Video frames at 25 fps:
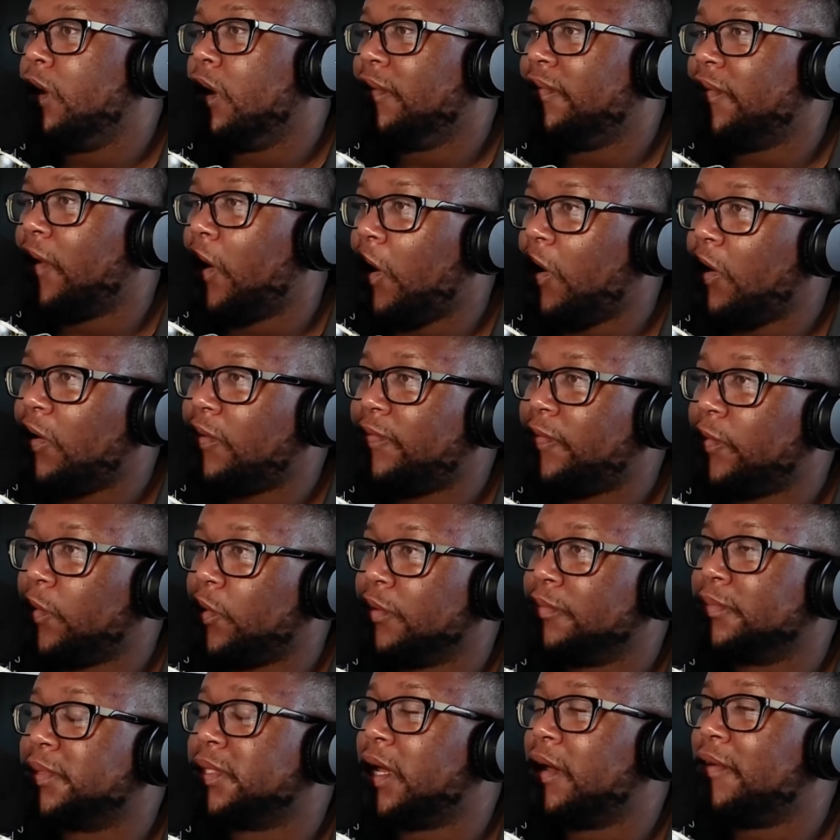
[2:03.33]
of all
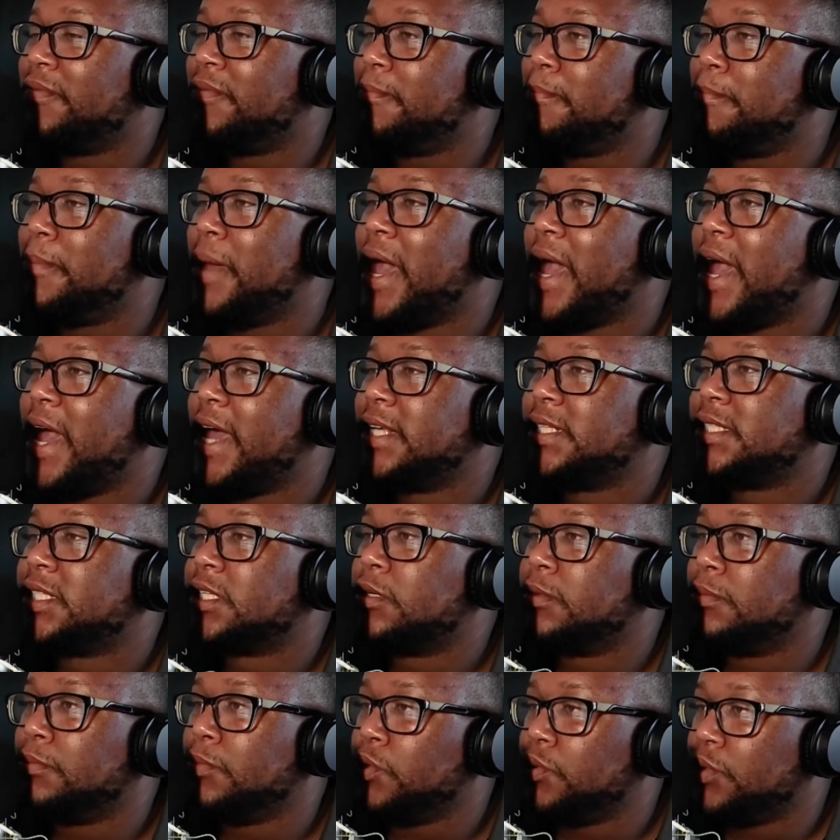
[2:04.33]
forms of mass
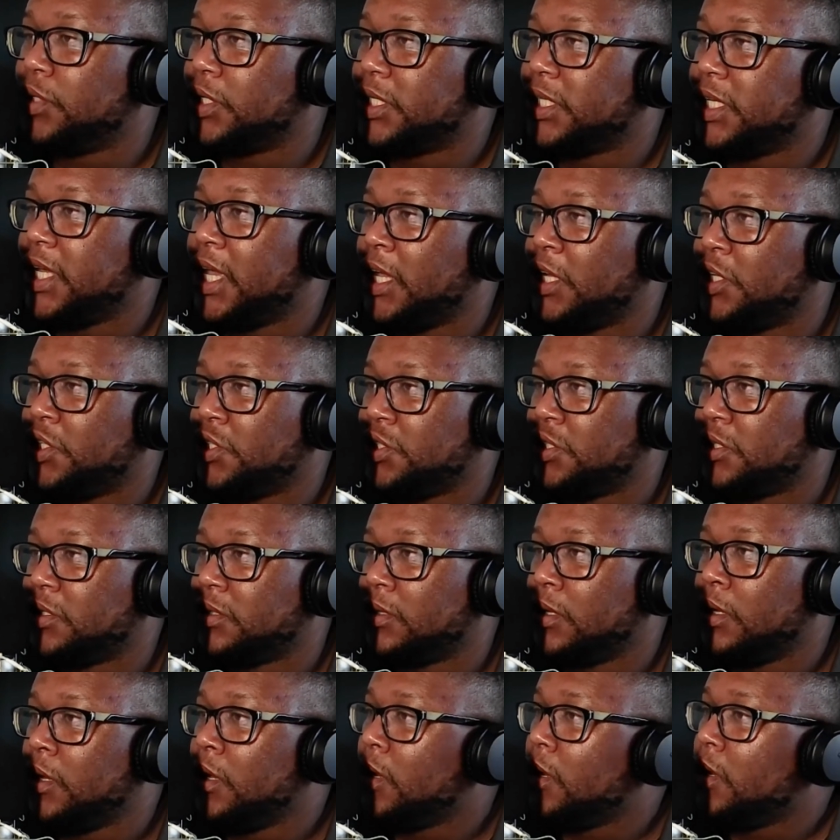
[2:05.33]
communication,
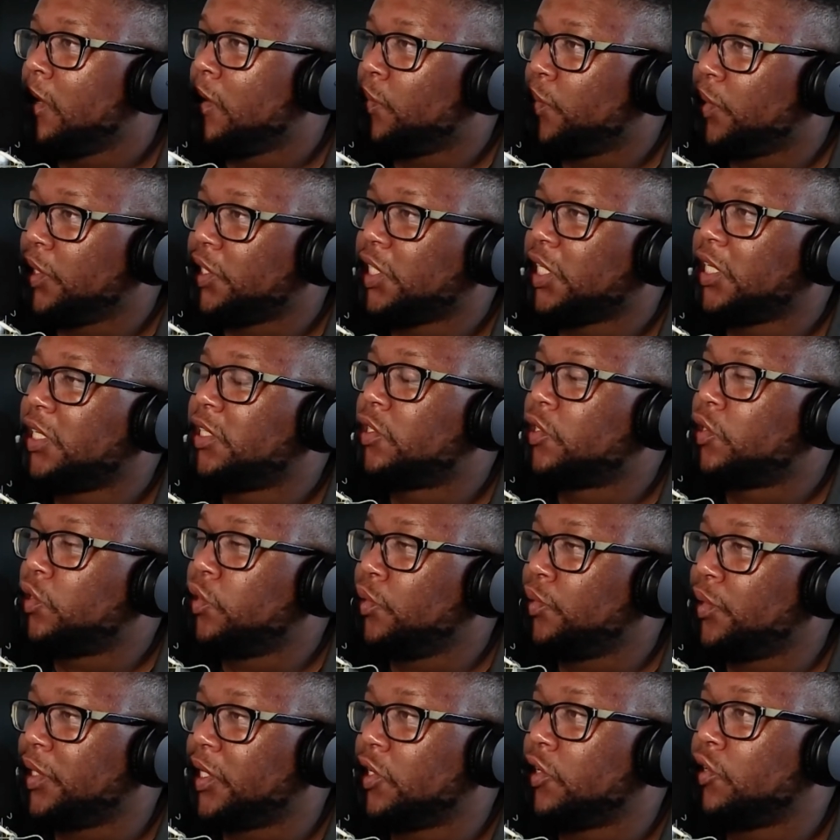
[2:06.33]
which
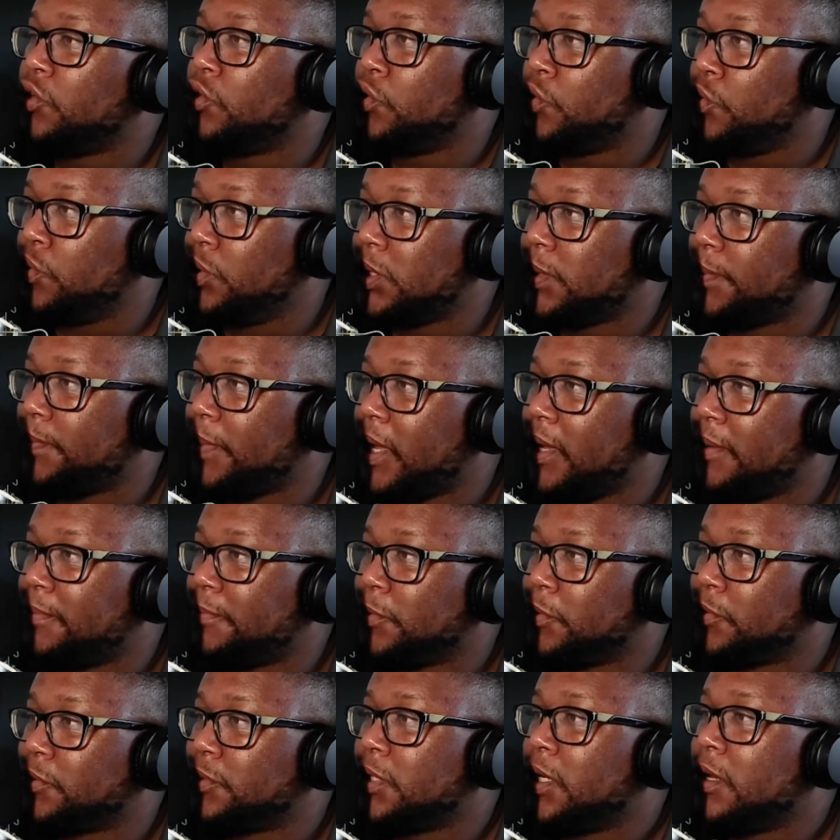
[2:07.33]
included
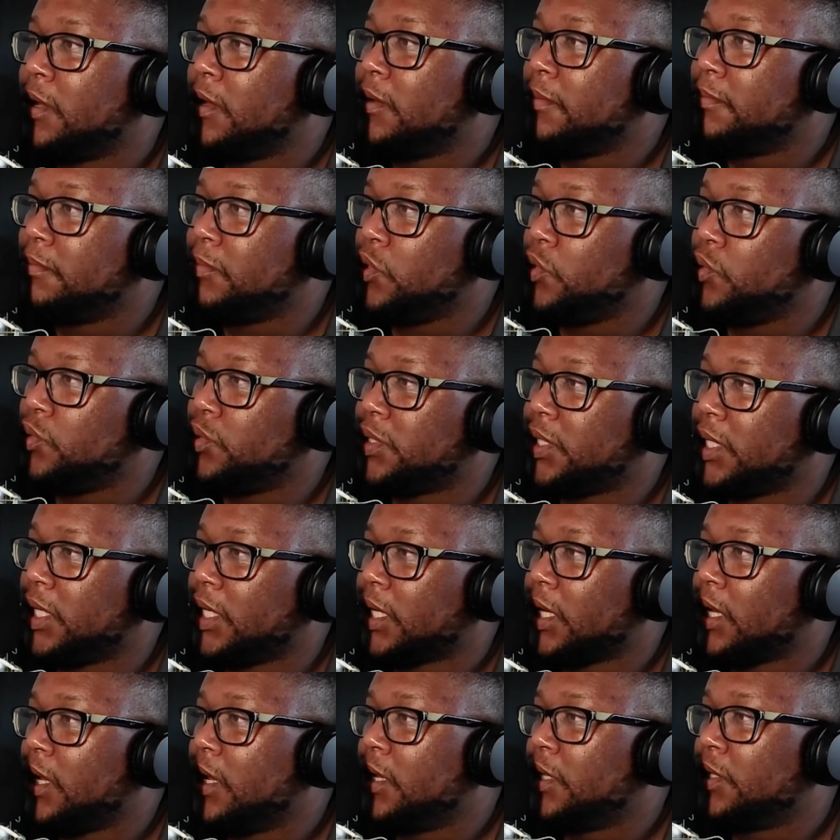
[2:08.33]
newspapers,
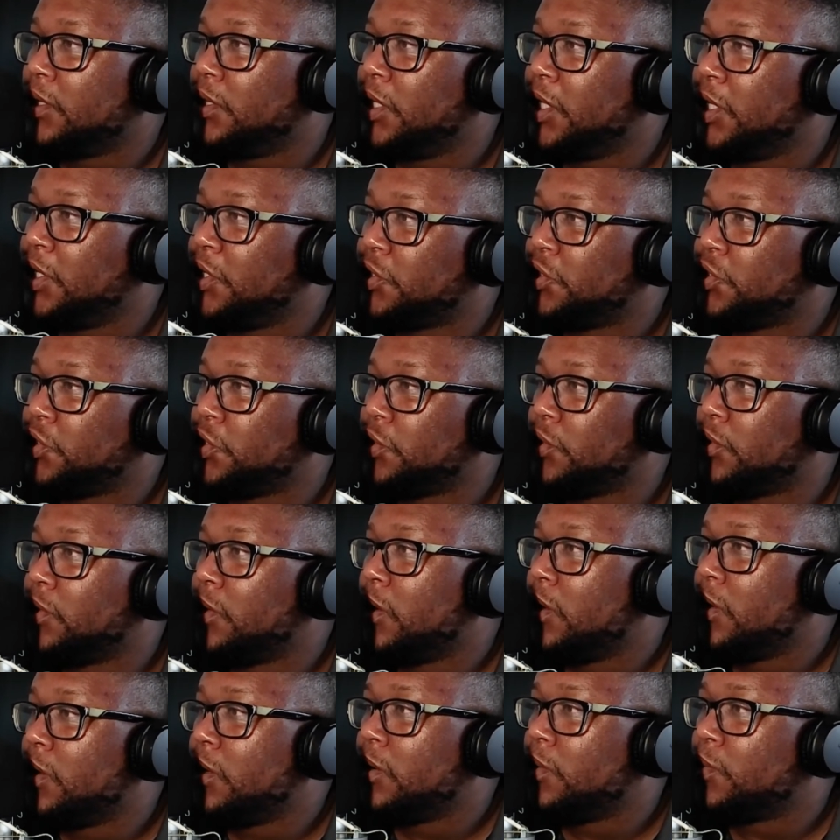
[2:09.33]
music, literature,
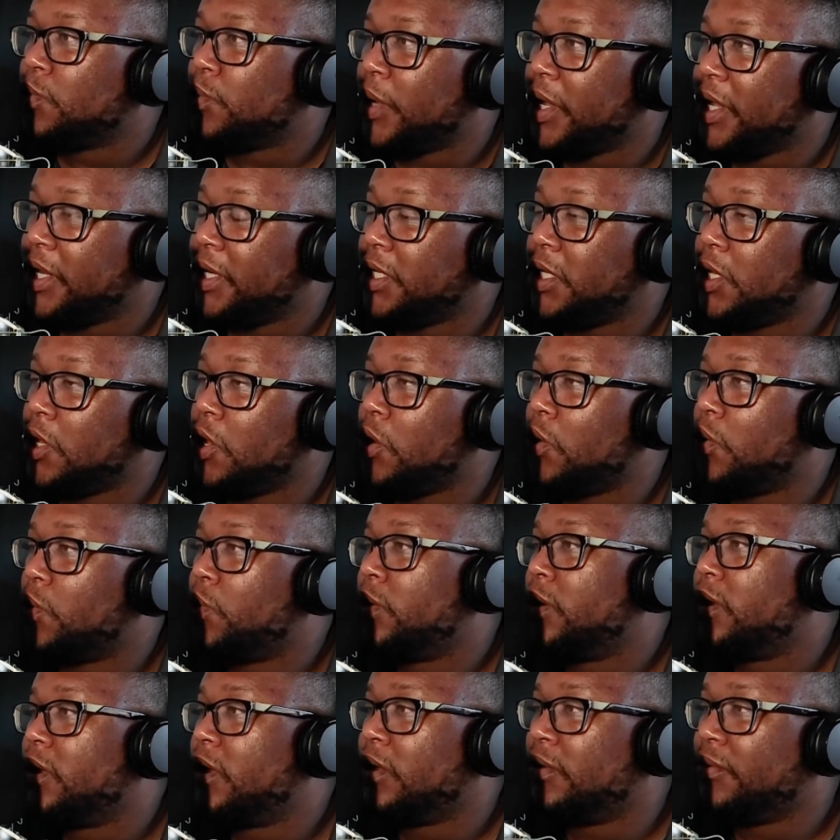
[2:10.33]

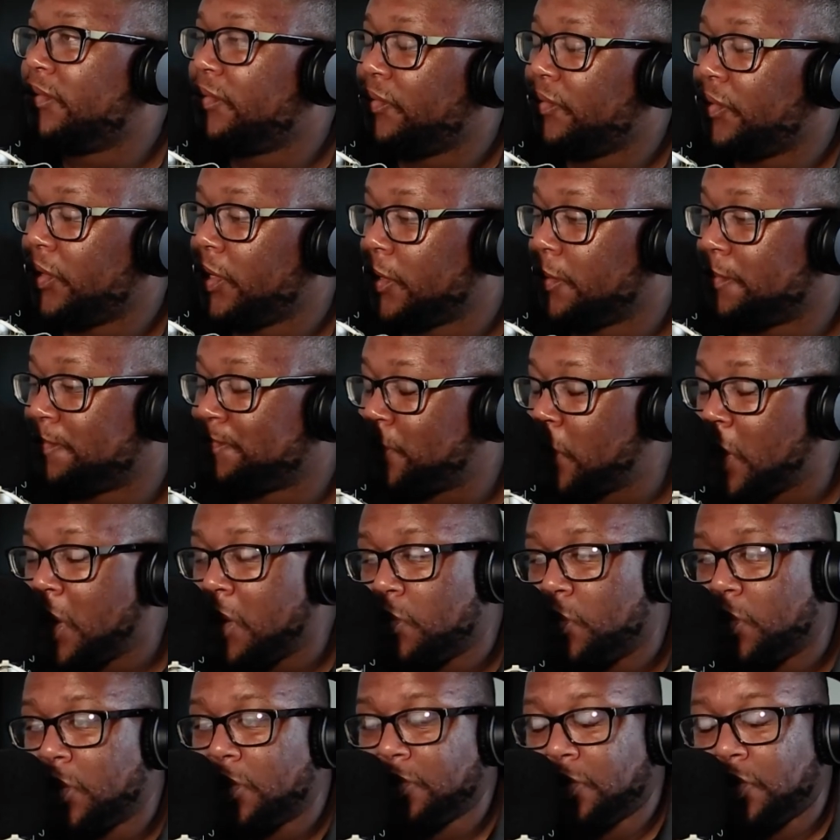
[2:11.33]
radio, and film.
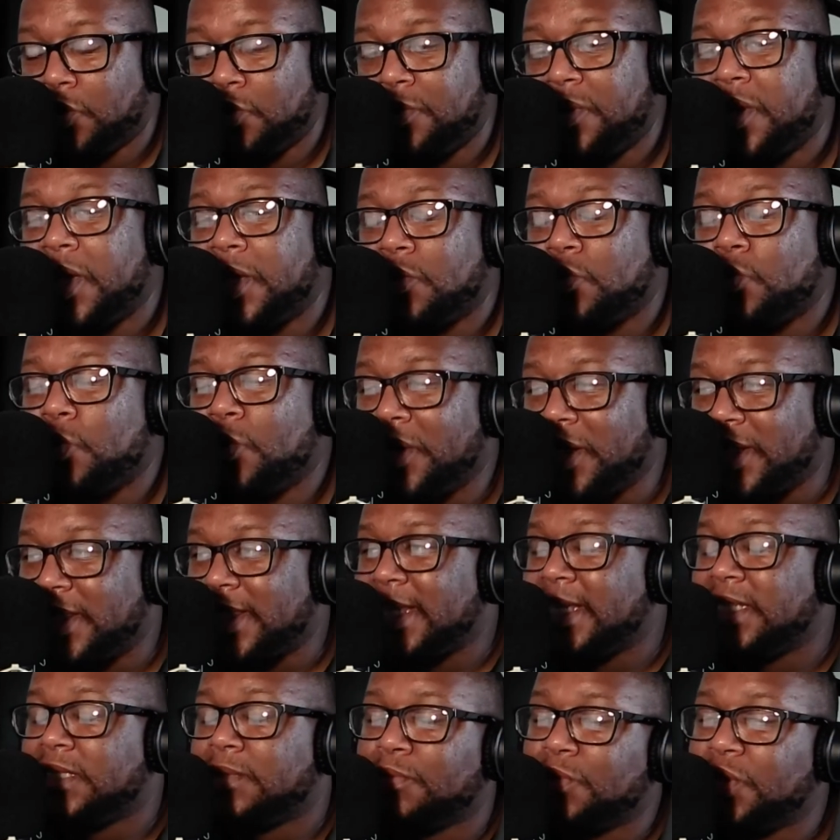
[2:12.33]
Well, in 2K20,
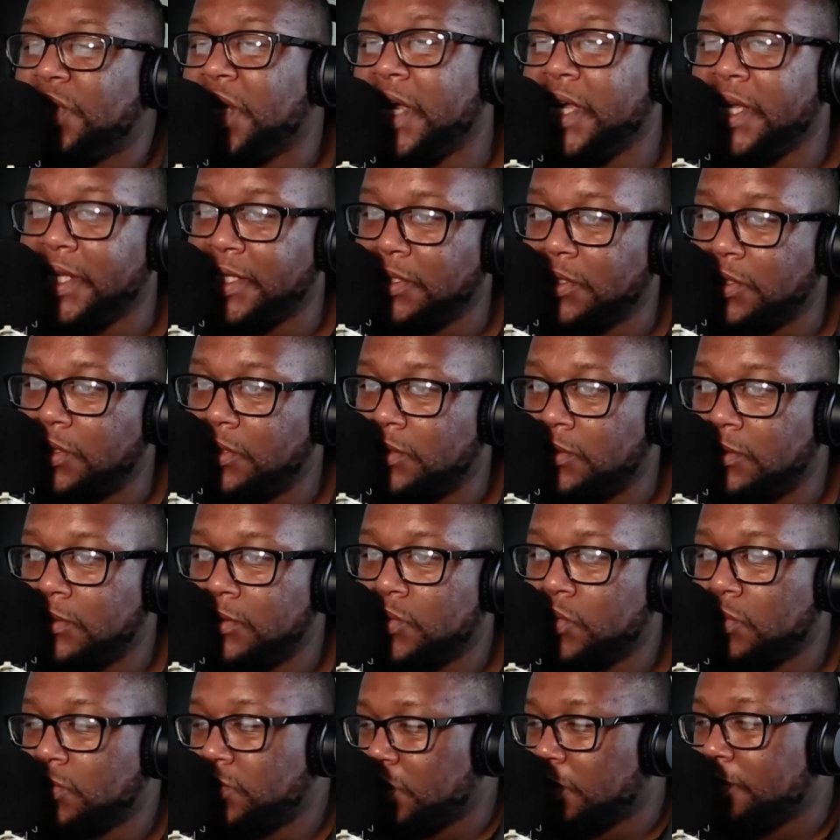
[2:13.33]
things have changed.
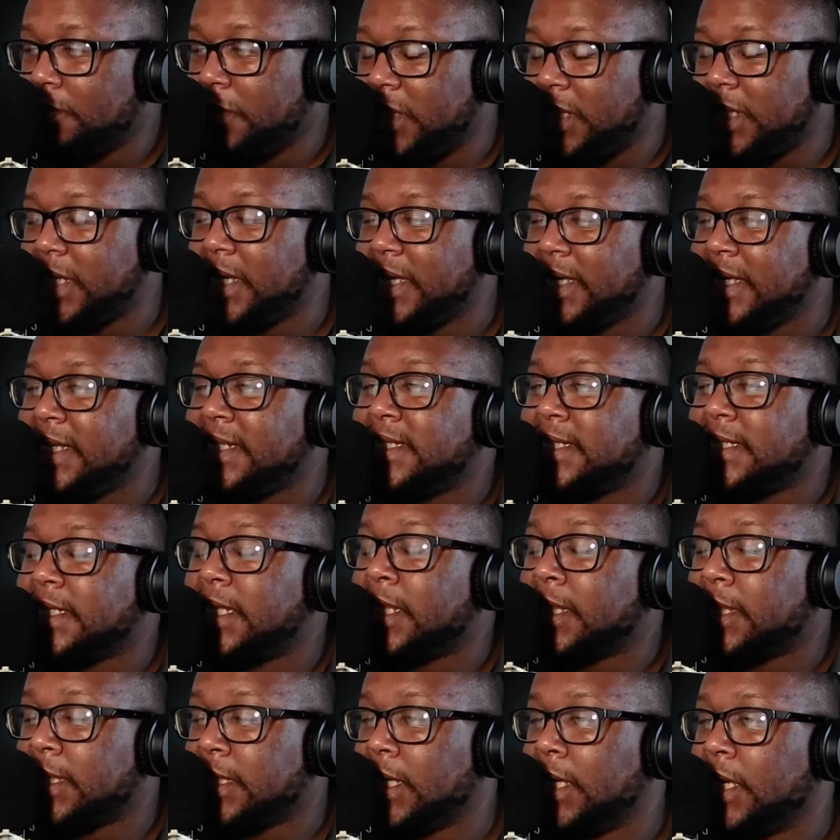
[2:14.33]
Social media is
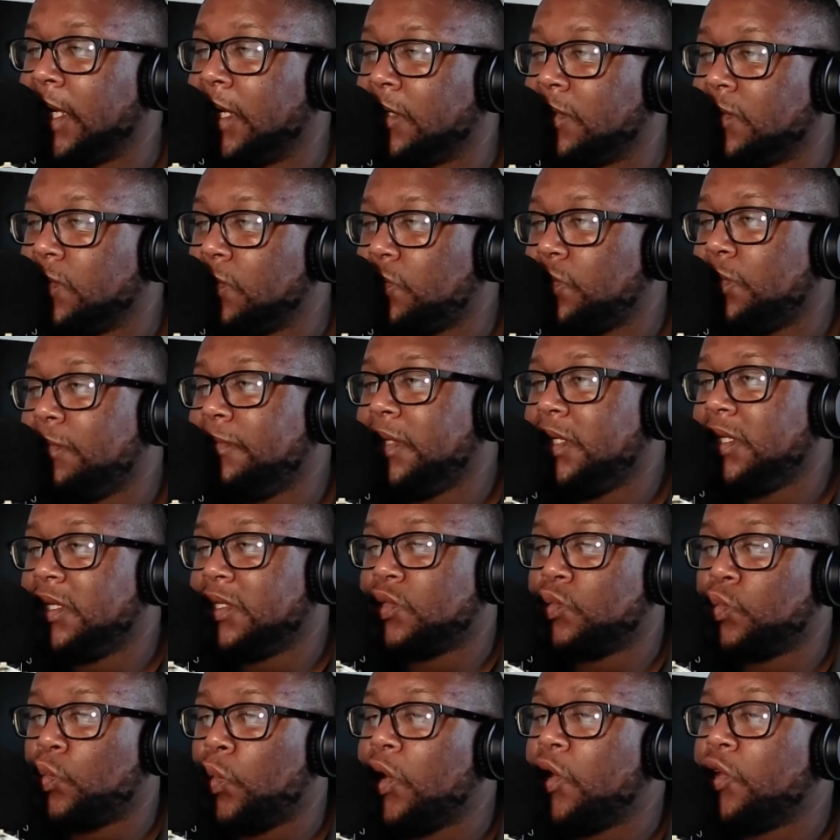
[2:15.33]
the thing. Social media
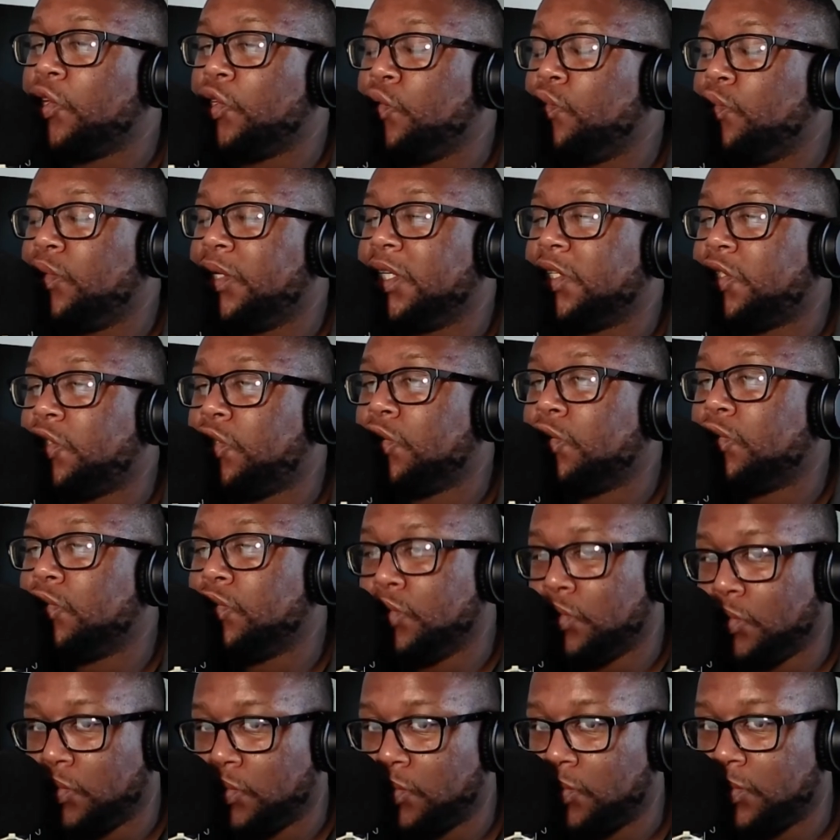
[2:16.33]
is where you get your
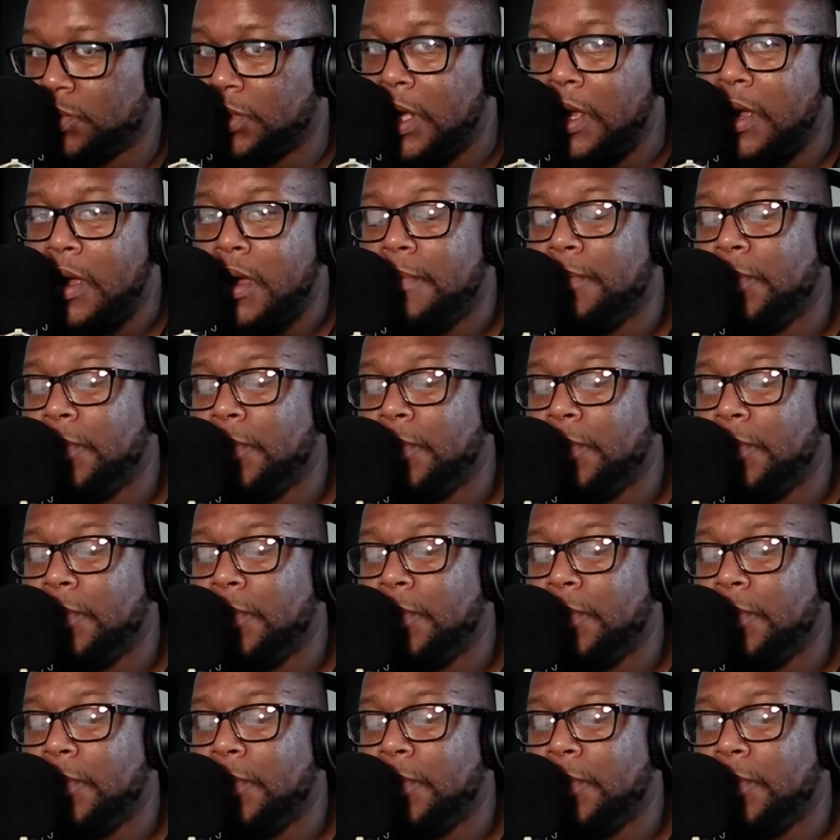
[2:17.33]
news.